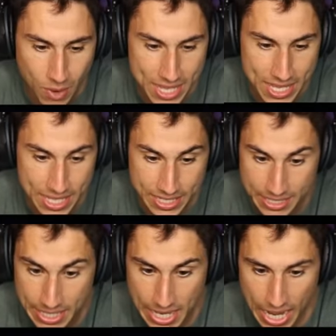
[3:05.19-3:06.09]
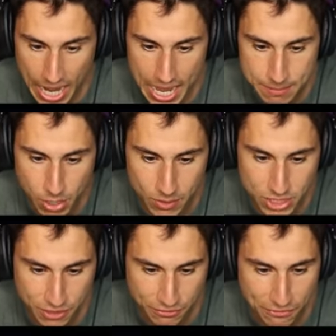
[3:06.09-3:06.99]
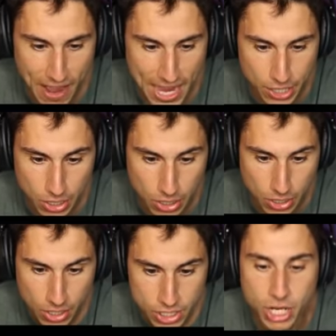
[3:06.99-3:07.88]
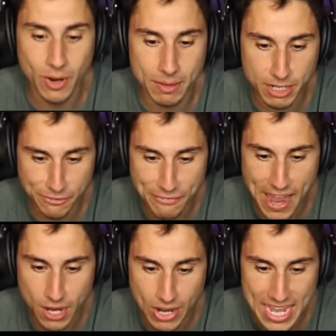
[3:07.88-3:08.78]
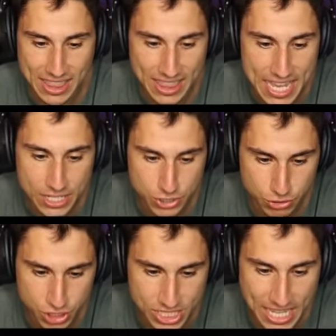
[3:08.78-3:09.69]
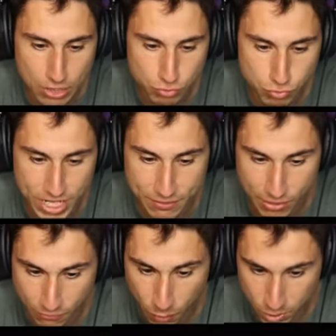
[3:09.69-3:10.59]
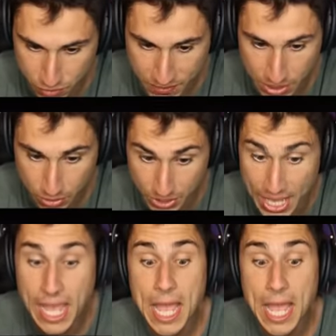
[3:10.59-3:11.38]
way in. I am going to fire... You know what? I'm going to fire a laser just to get rid of the force field.